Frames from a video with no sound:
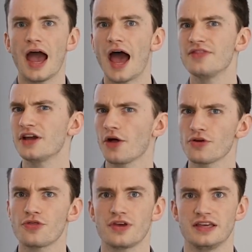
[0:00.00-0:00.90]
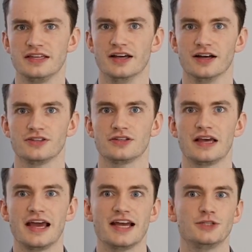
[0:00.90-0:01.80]
And the other thing he does
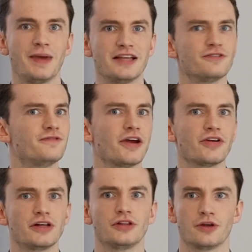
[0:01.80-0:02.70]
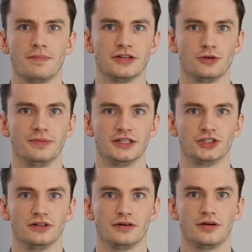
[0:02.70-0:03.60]
is paint a very clear mental
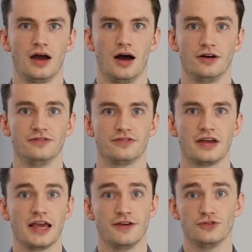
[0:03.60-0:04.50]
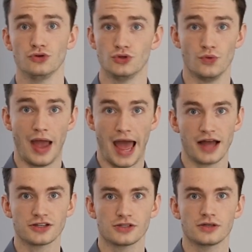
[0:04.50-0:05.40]
picture of if you do
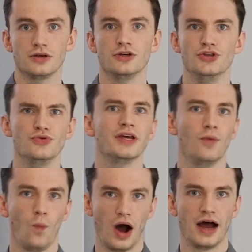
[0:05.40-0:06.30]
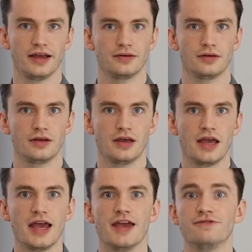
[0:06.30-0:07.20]
X, you get Y.
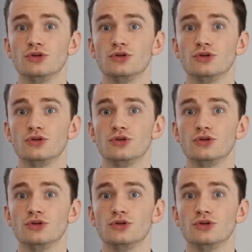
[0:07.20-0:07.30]
If